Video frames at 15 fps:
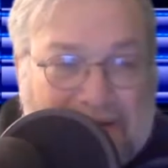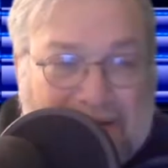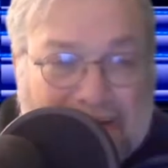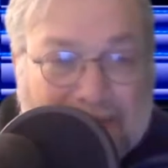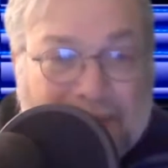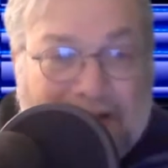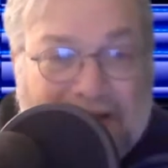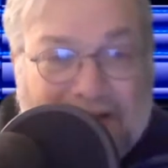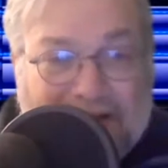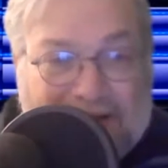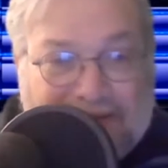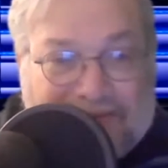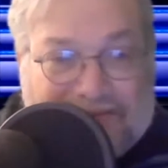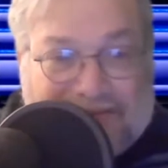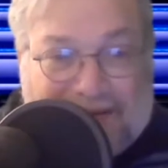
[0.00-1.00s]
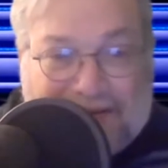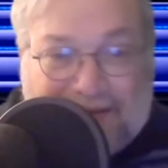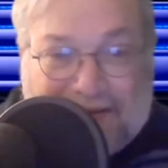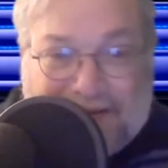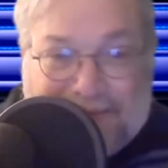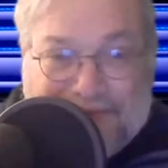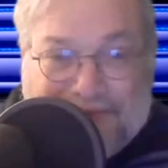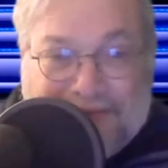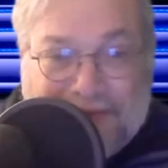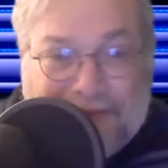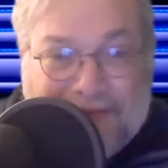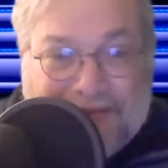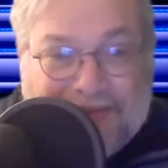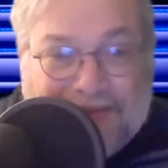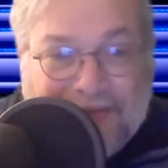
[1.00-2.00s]
reading this.
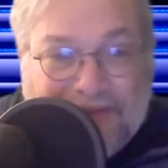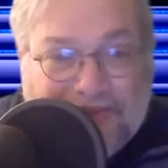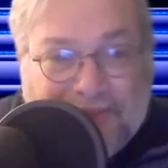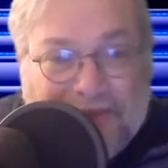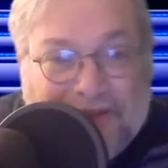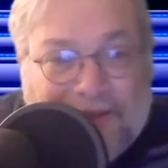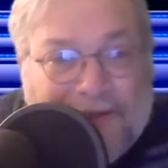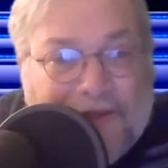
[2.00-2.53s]
It still hits me.